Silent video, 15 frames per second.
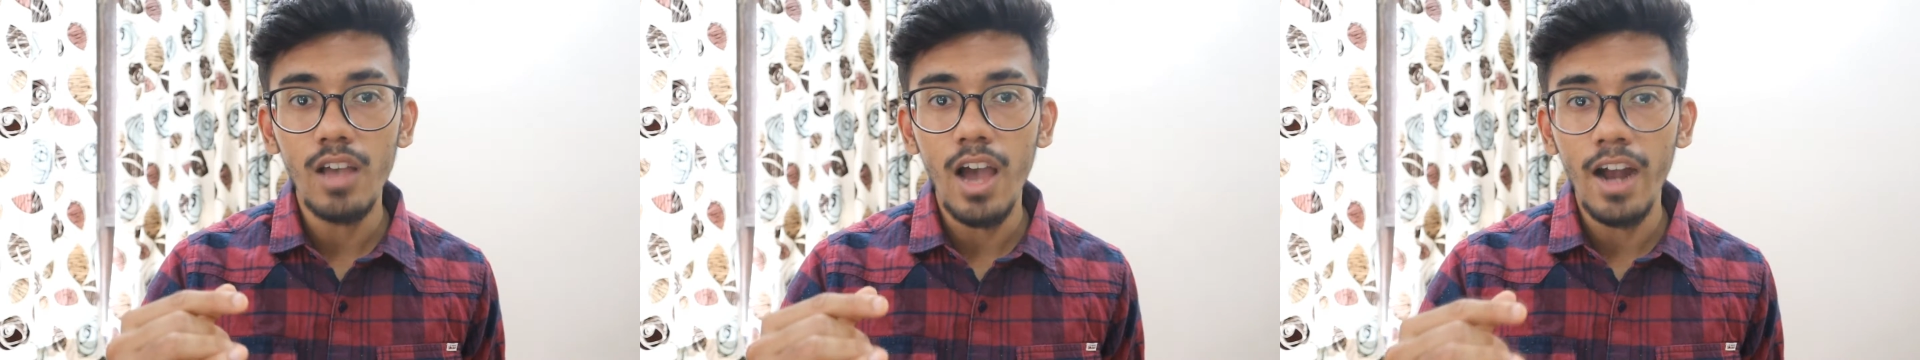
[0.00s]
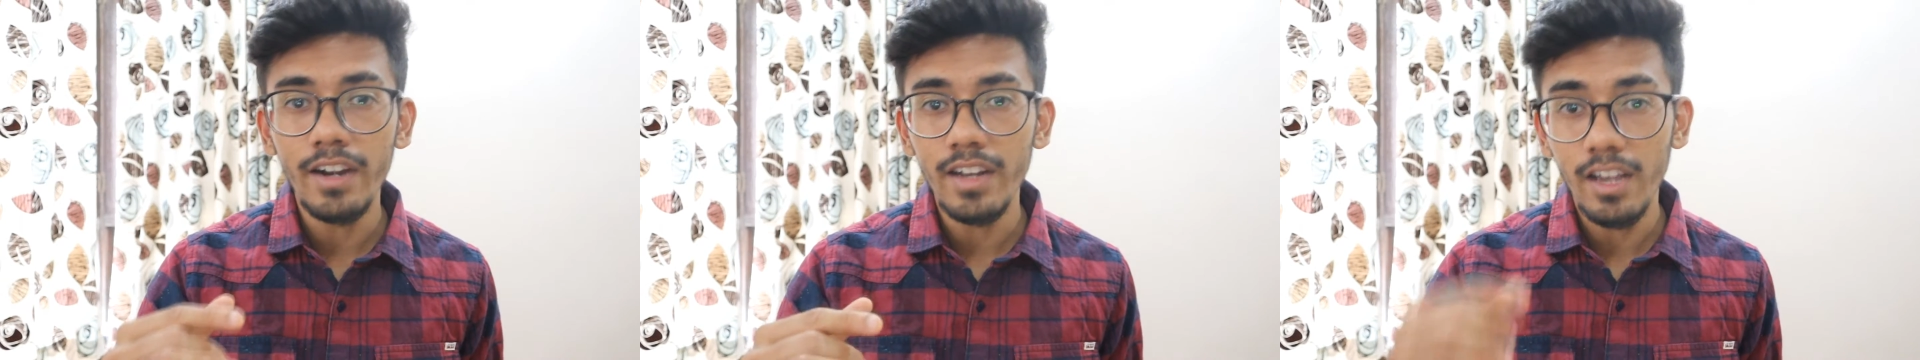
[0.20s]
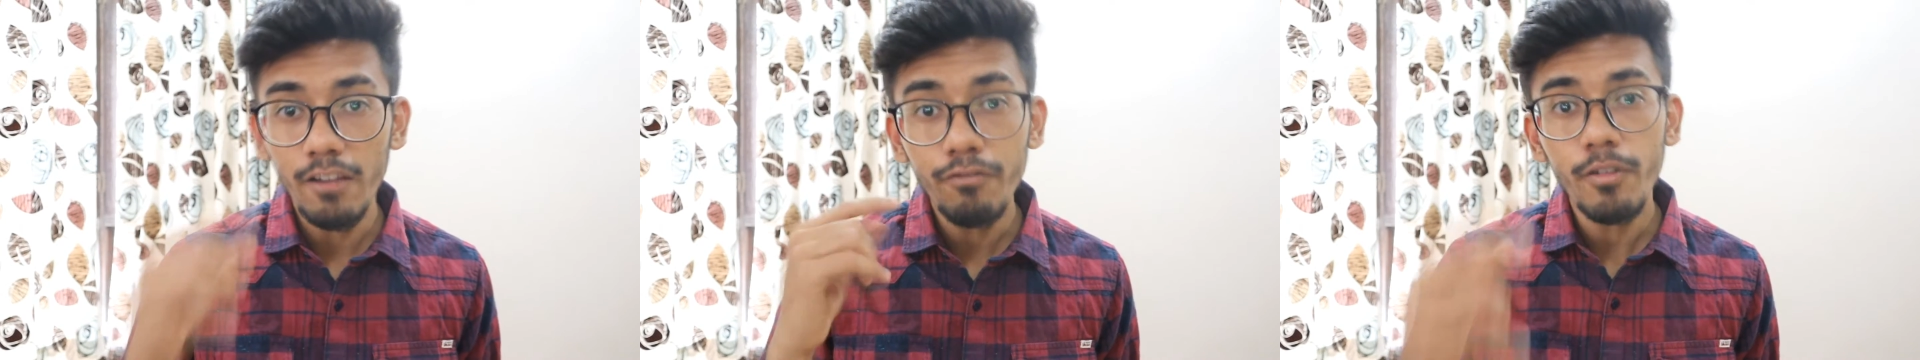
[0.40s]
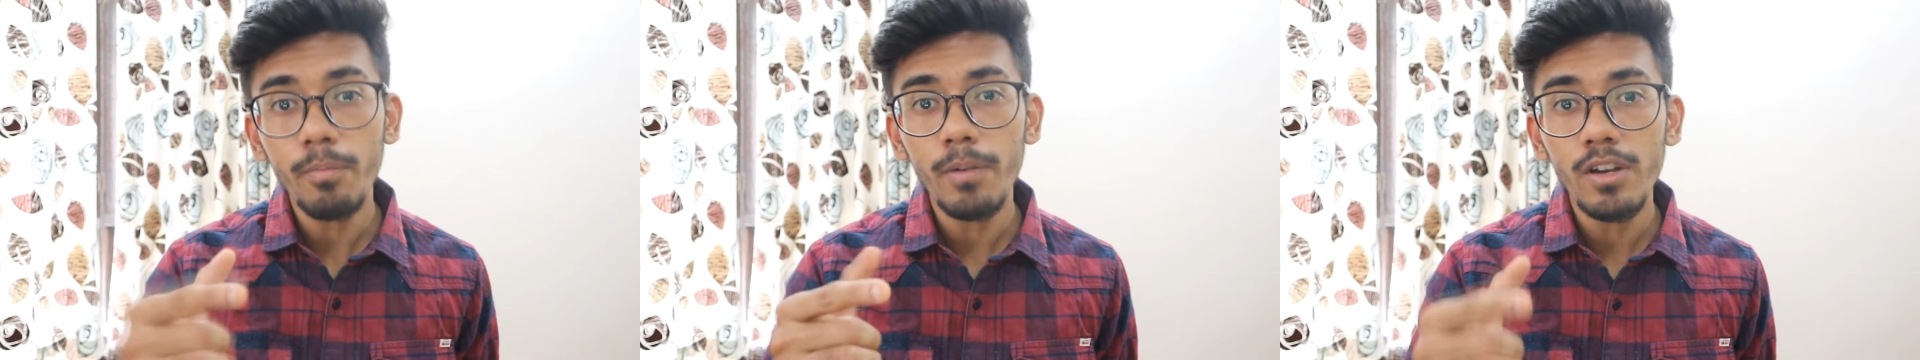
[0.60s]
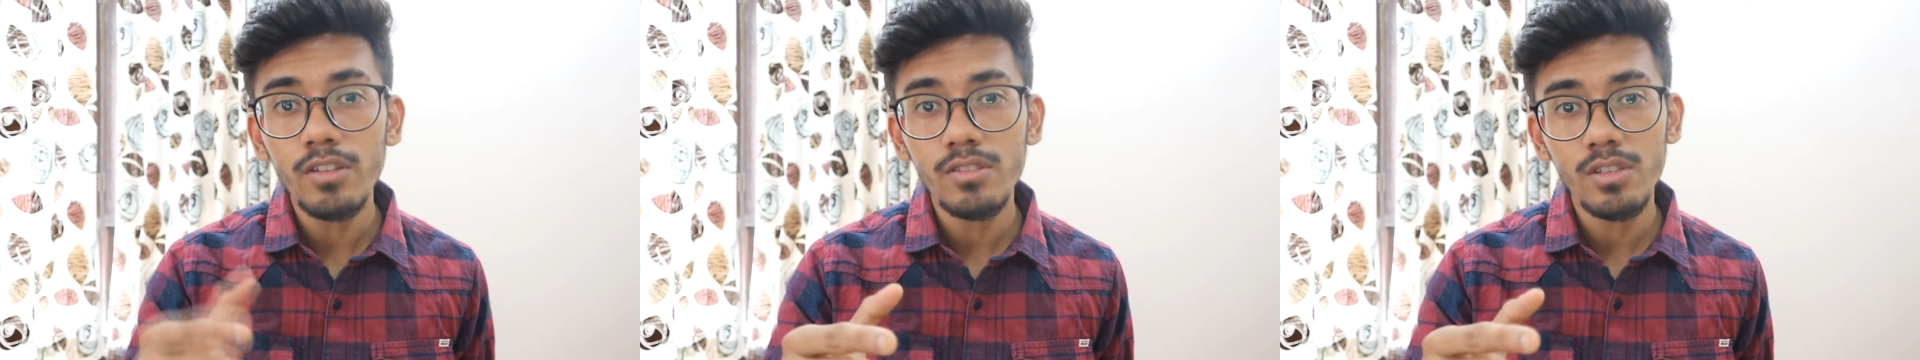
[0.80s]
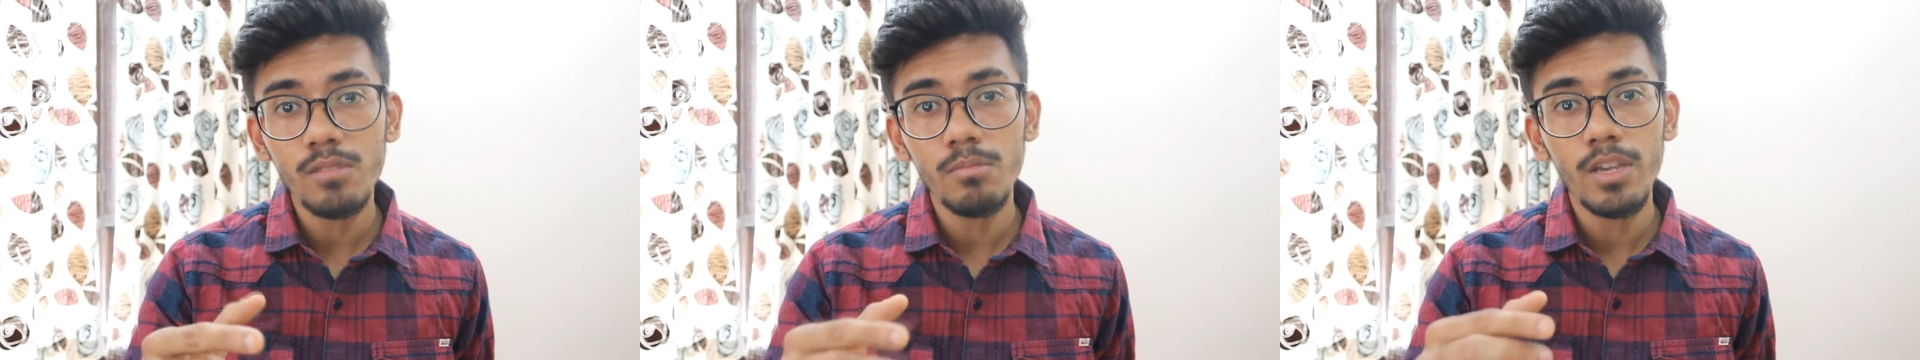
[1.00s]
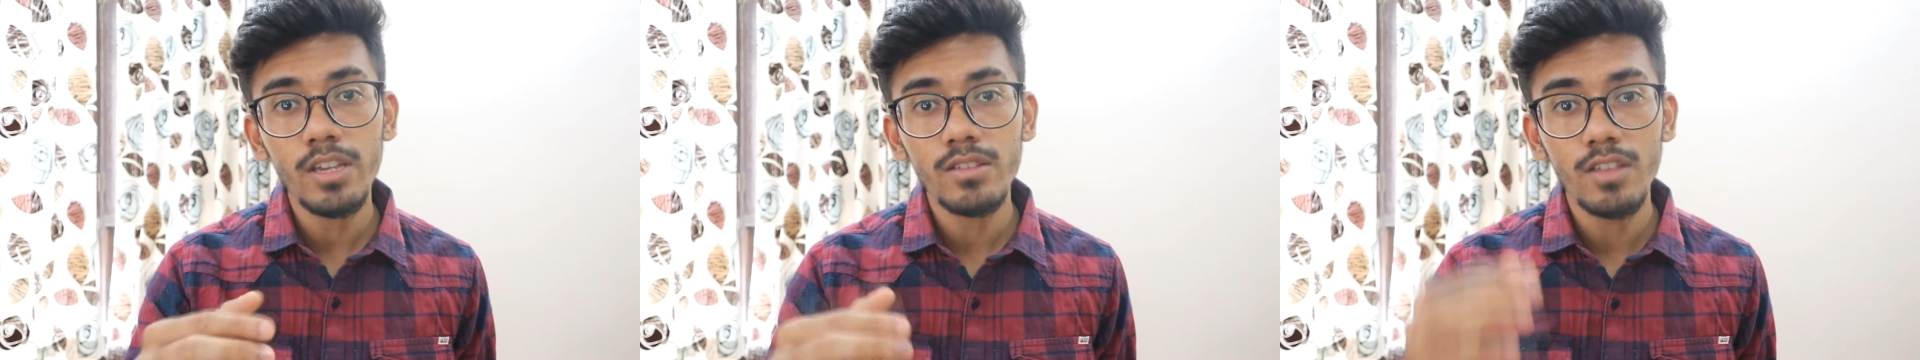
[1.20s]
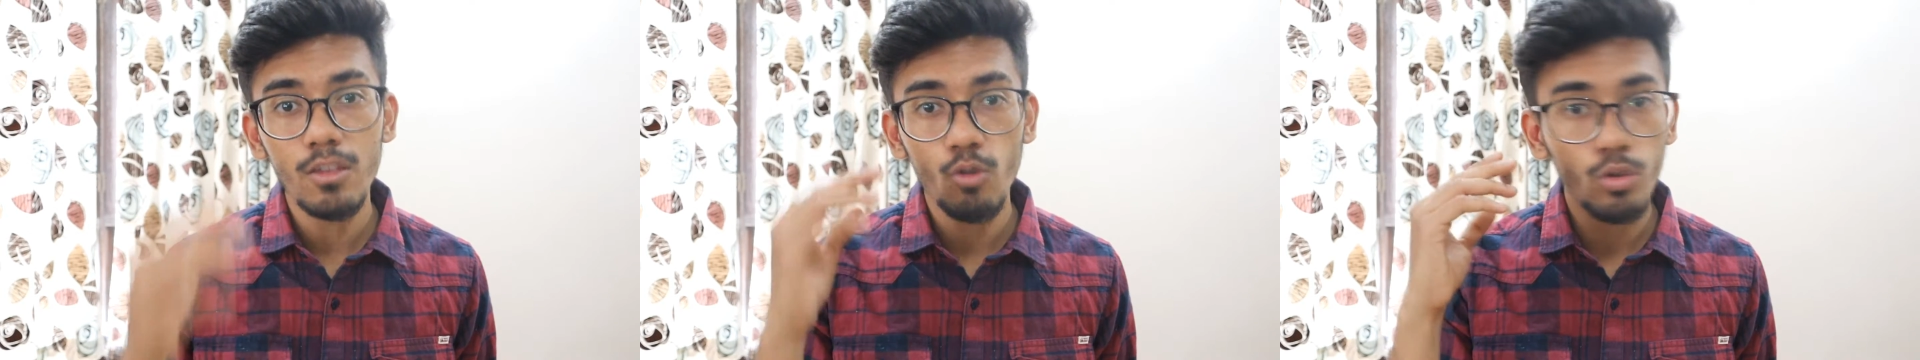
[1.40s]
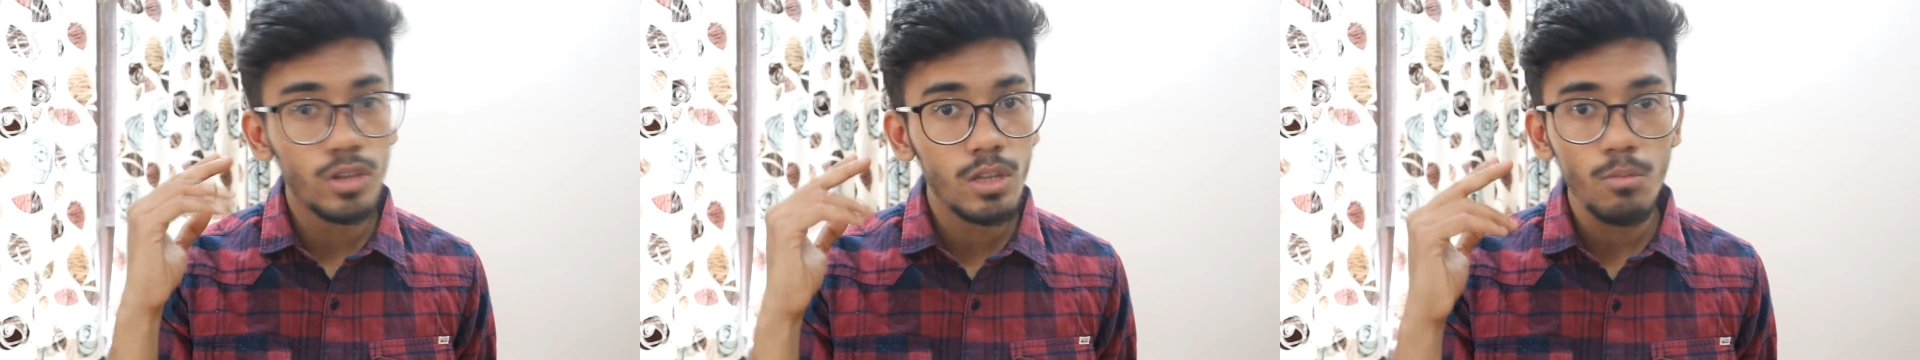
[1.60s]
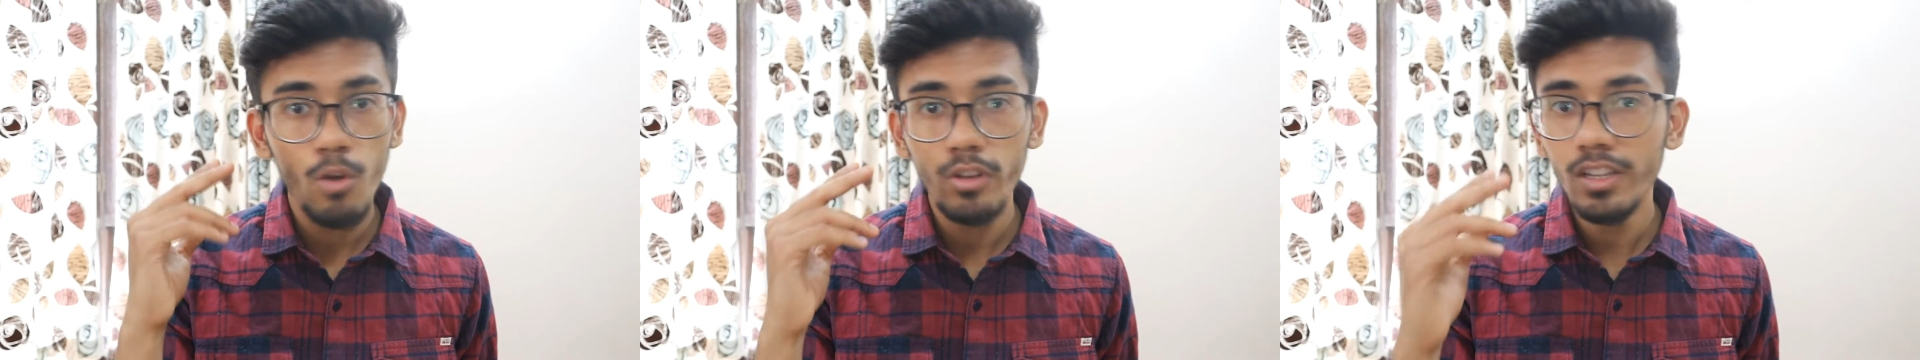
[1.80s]
And if a person makes their
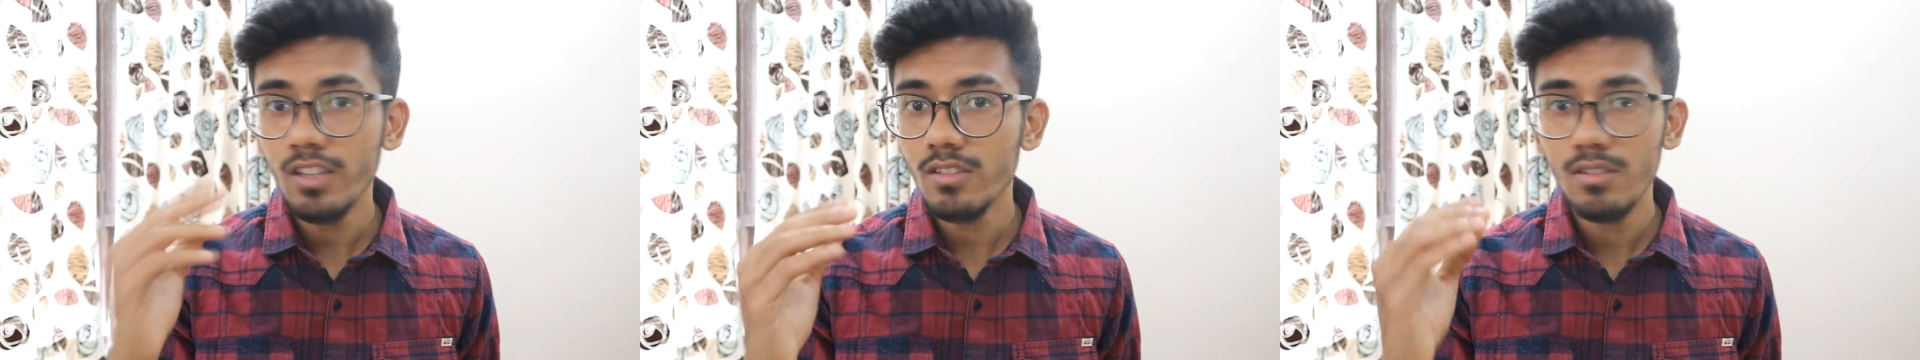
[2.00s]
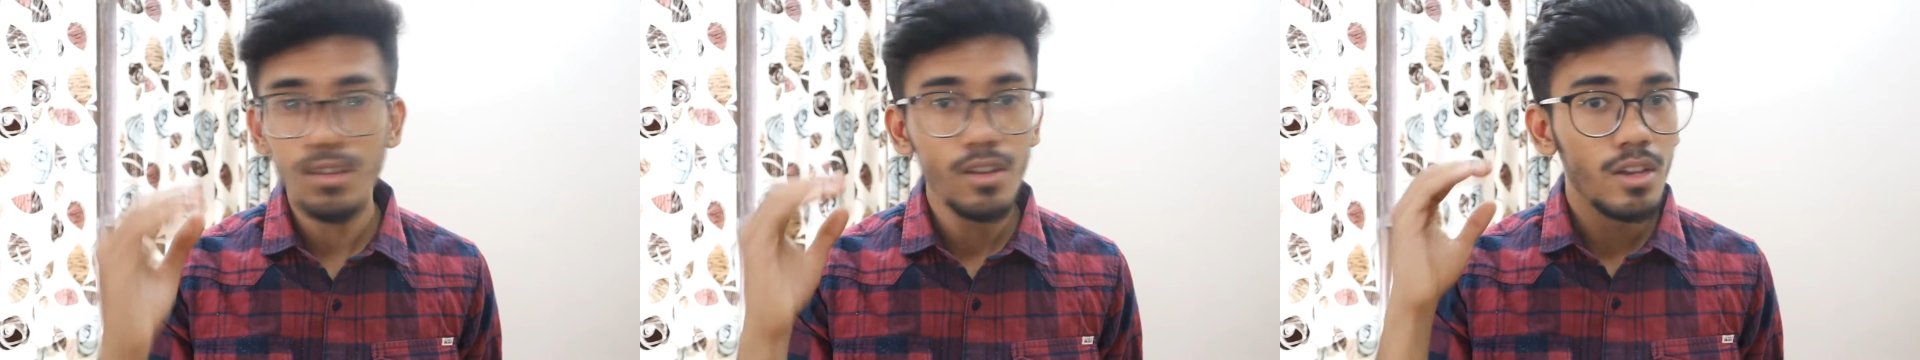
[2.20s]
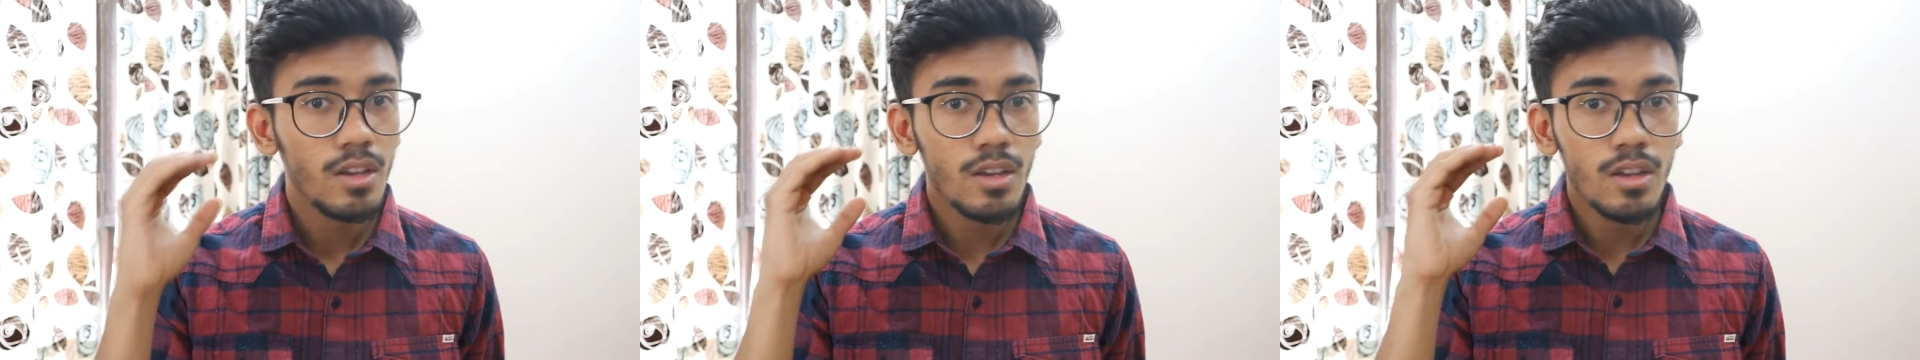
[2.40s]
own mnemonics,